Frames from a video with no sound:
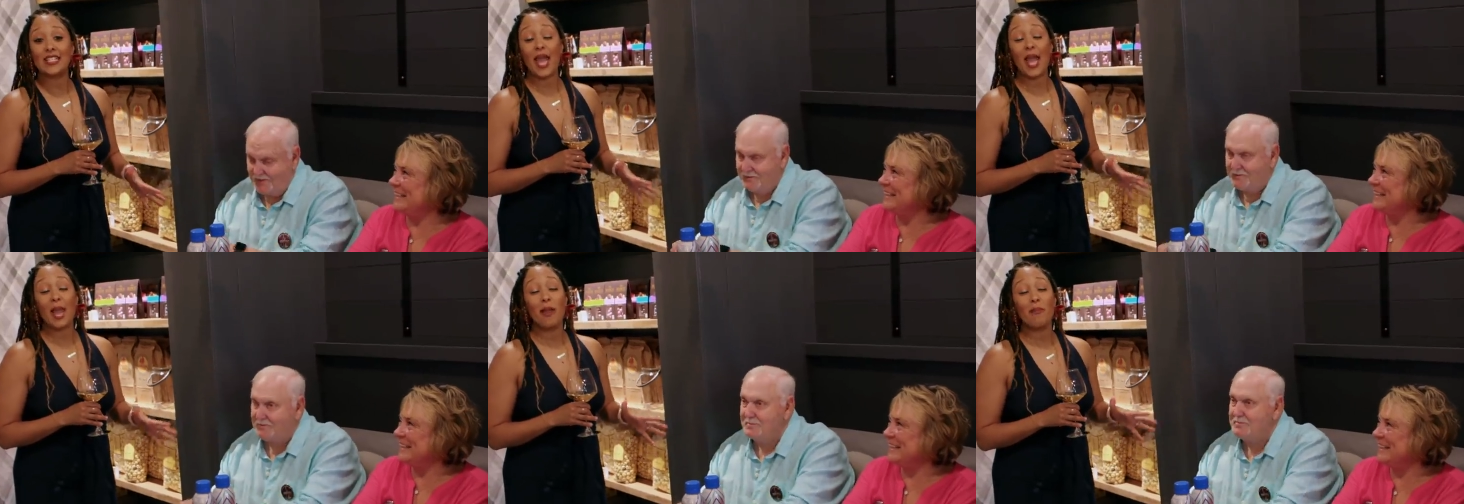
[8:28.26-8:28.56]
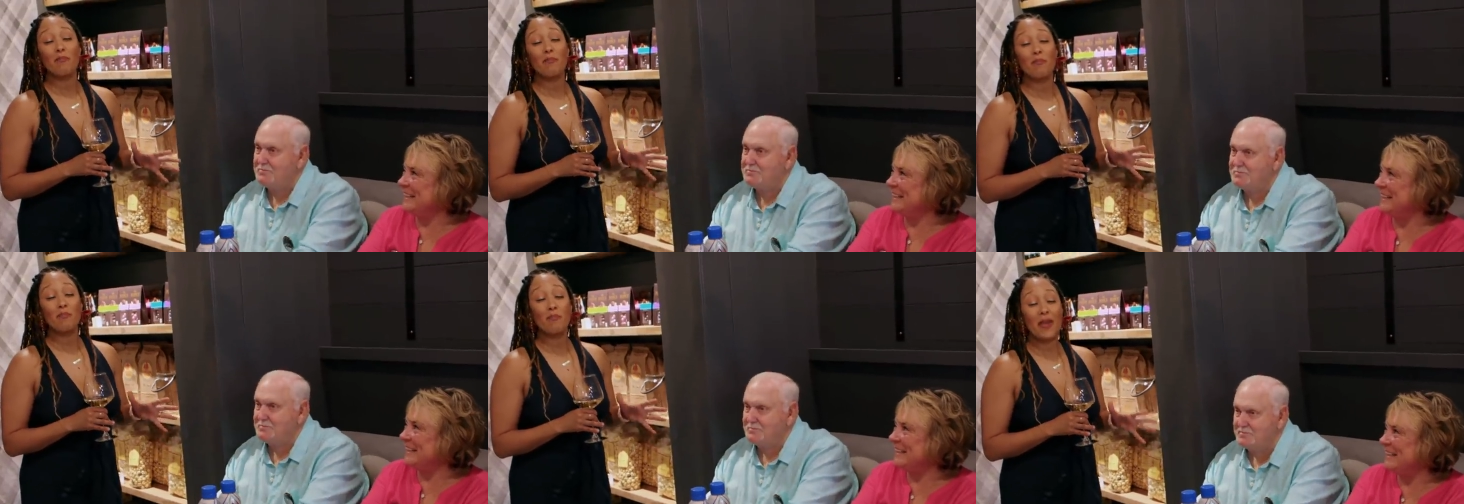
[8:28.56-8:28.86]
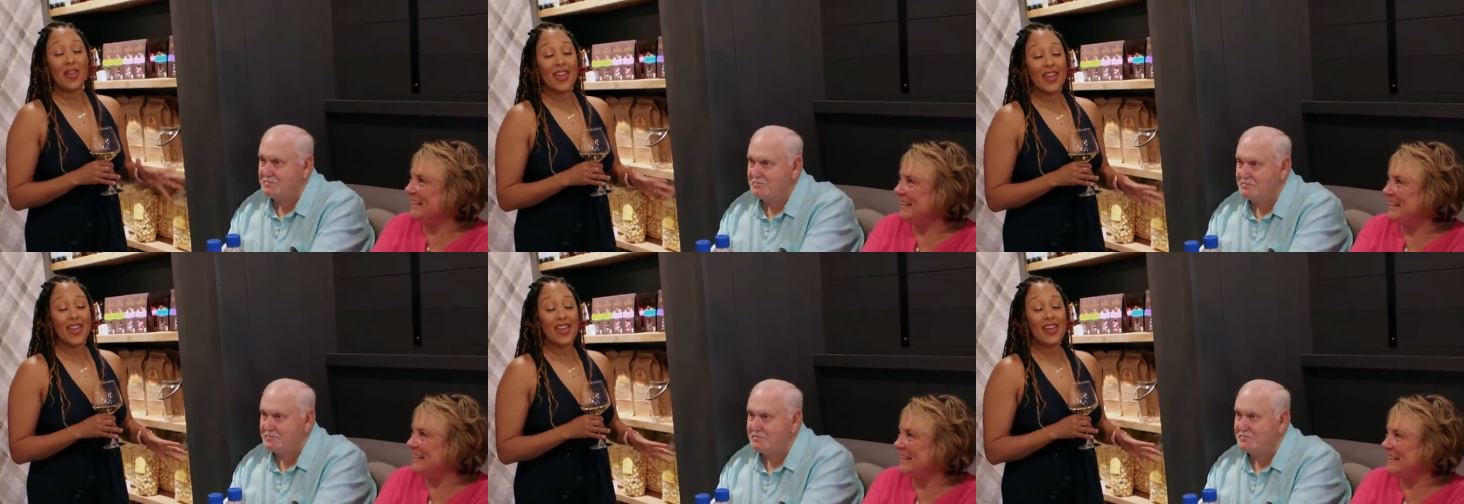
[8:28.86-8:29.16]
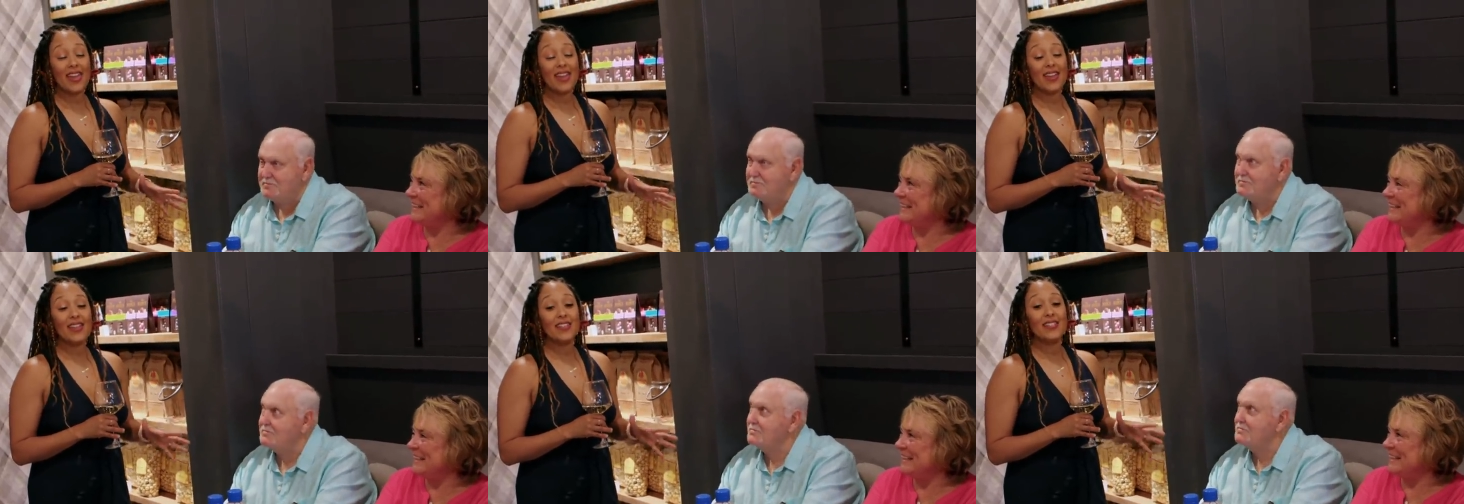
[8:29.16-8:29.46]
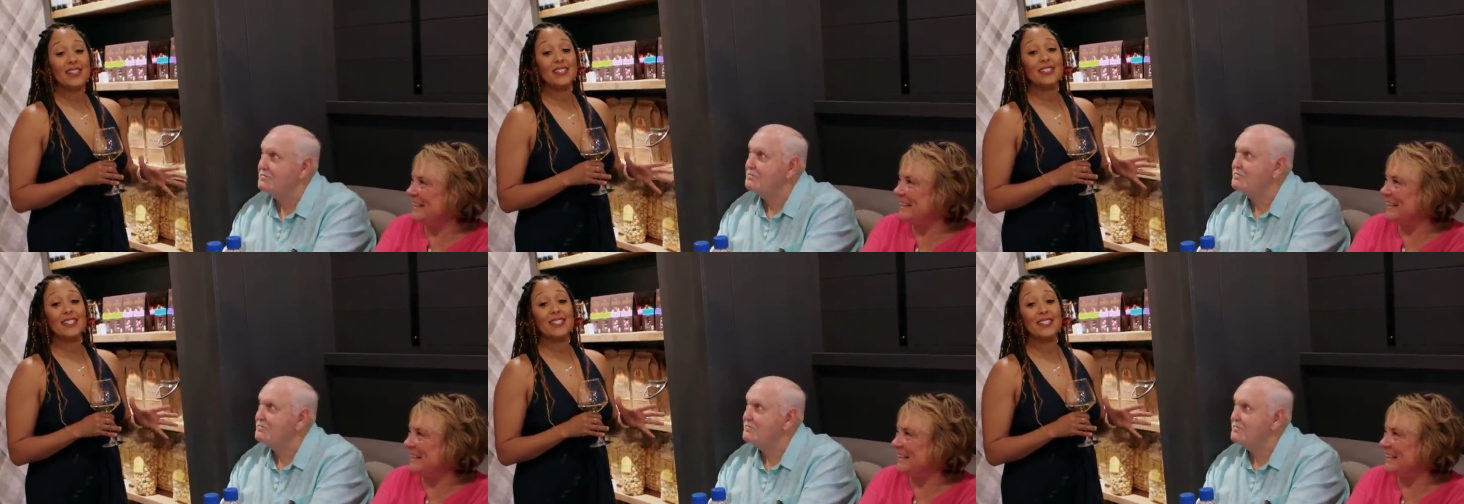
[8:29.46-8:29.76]
Speaker 1: a big
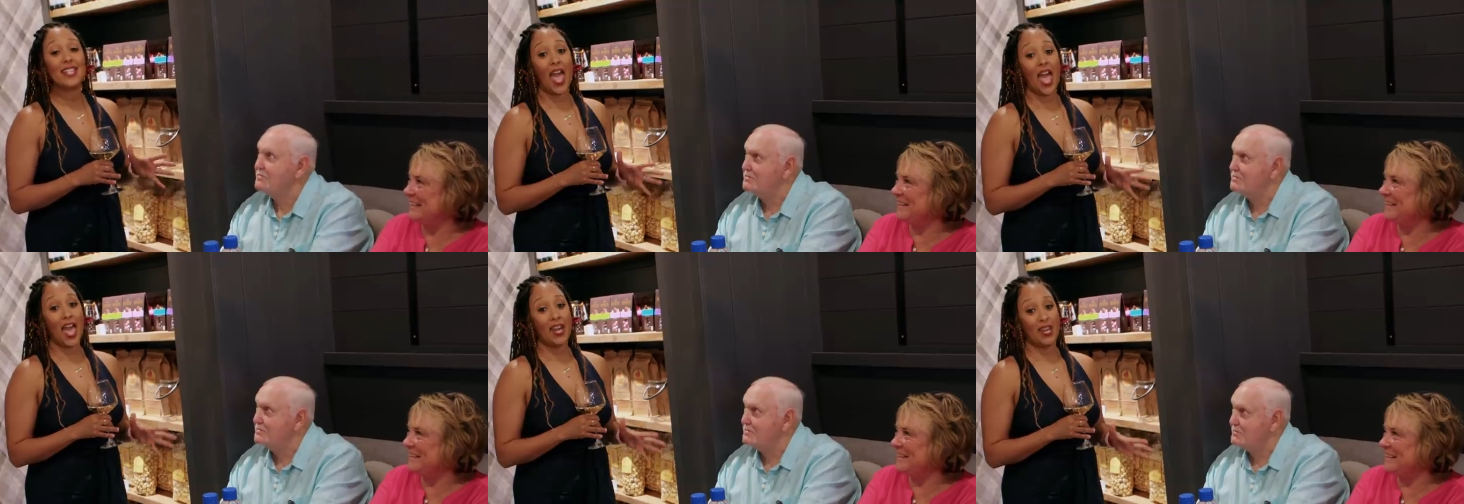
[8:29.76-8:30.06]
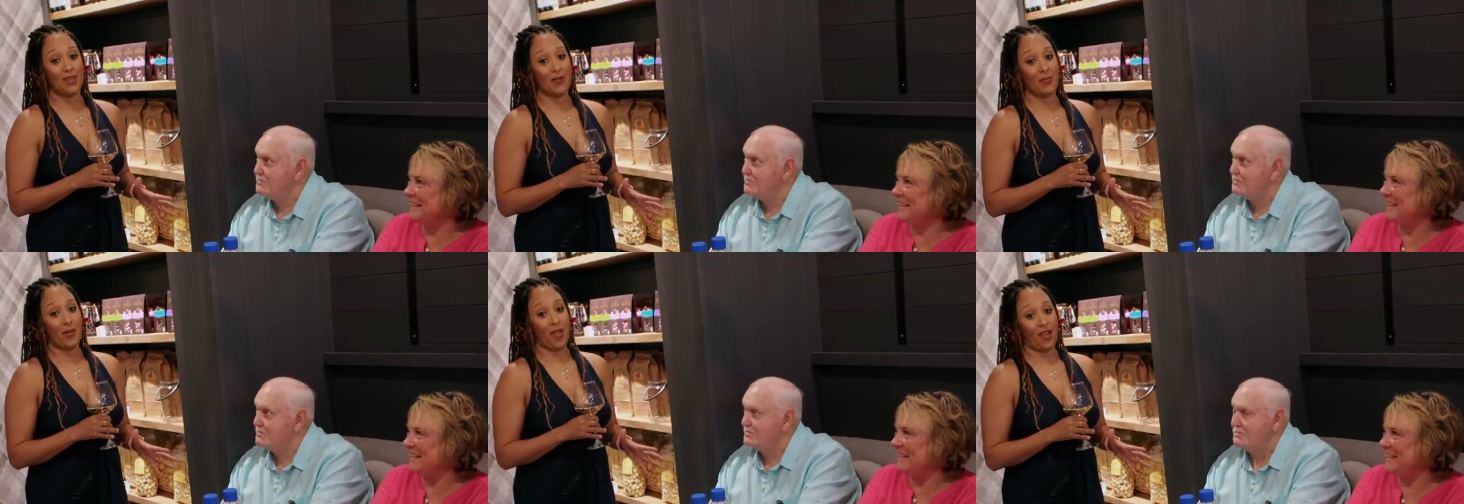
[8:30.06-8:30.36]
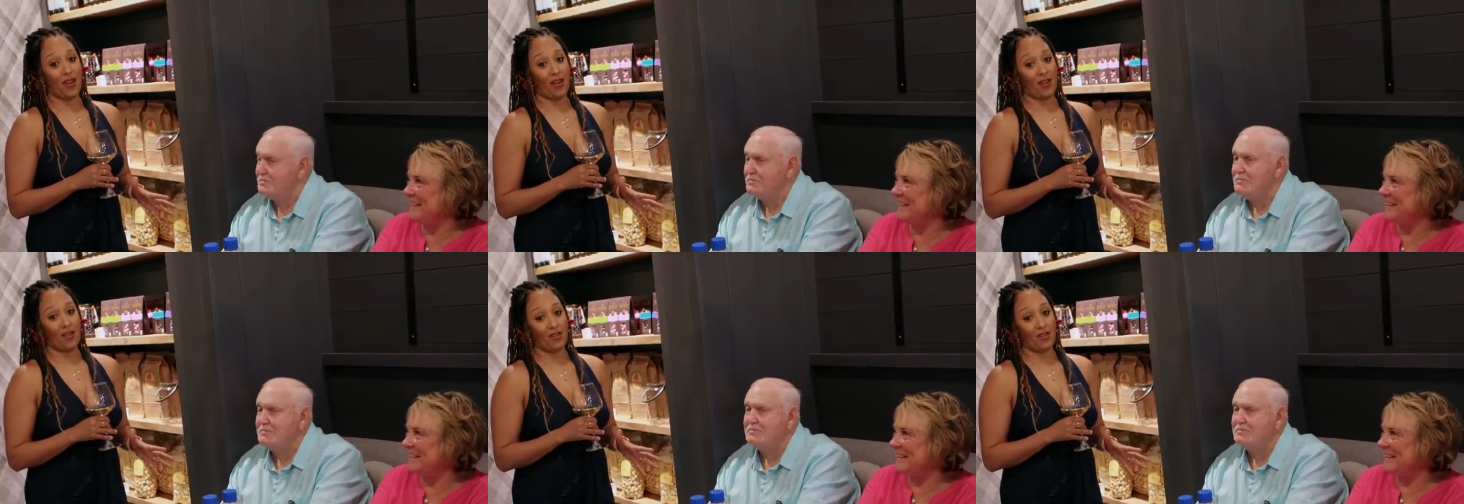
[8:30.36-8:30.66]
teddy bear.